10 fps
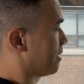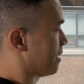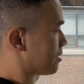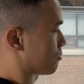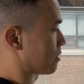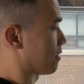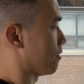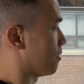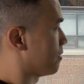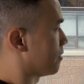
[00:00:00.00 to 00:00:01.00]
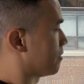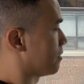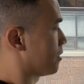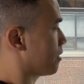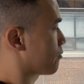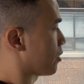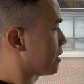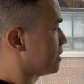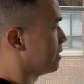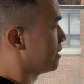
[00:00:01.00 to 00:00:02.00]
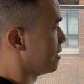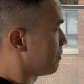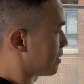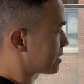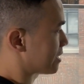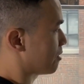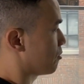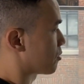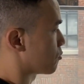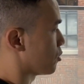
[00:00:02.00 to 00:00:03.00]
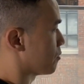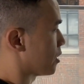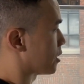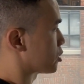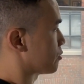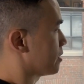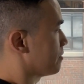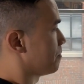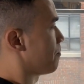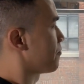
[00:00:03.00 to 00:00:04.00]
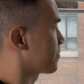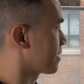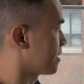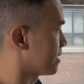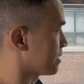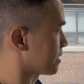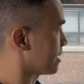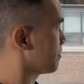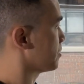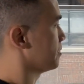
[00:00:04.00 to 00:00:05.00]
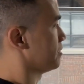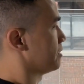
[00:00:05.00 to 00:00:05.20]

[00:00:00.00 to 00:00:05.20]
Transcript: And so we got a lot of variety. Let's say I want to row in Austria, as an example.